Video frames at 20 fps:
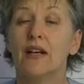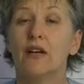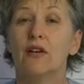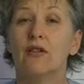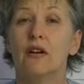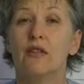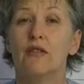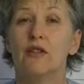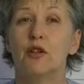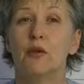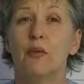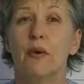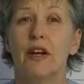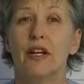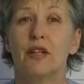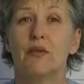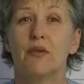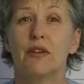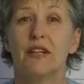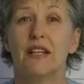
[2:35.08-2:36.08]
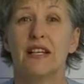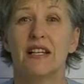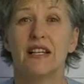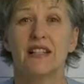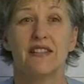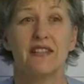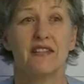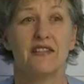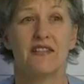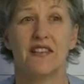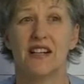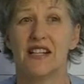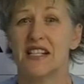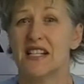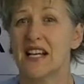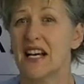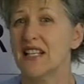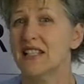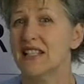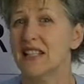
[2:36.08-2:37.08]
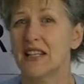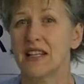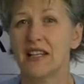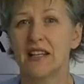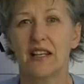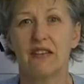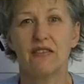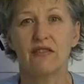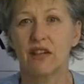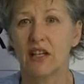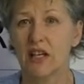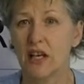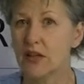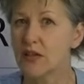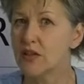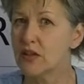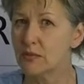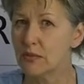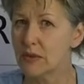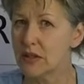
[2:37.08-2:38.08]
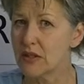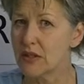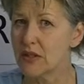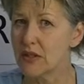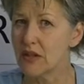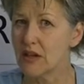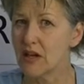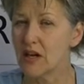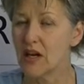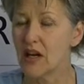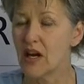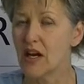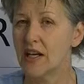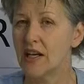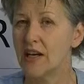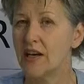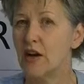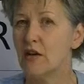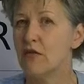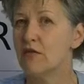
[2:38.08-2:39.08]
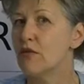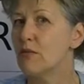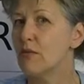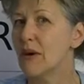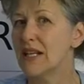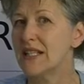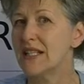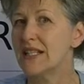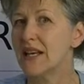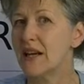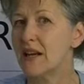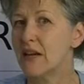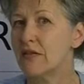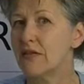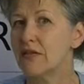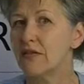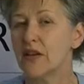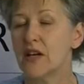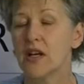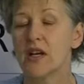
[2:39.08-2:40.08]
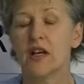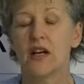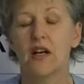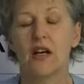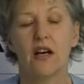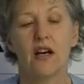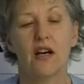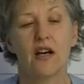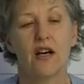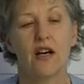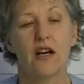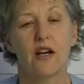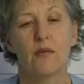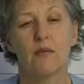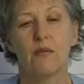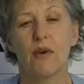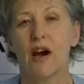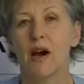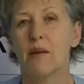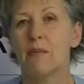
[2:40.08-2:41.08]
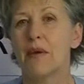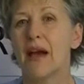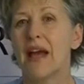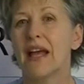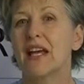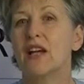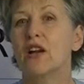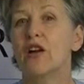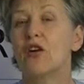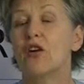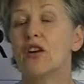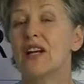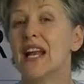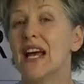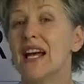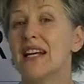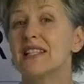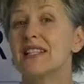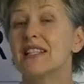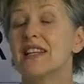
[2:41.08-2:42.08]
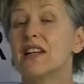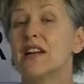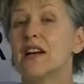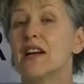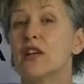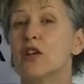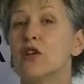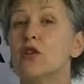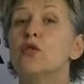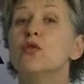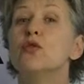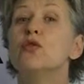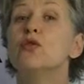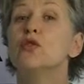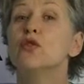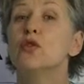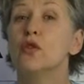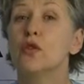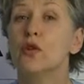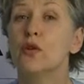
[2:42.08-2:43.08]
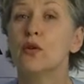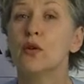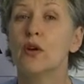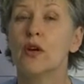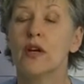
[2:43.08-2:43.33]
revenue management is a fantastic thing for customers. And I know for myself, I'm paying a lot less than I used to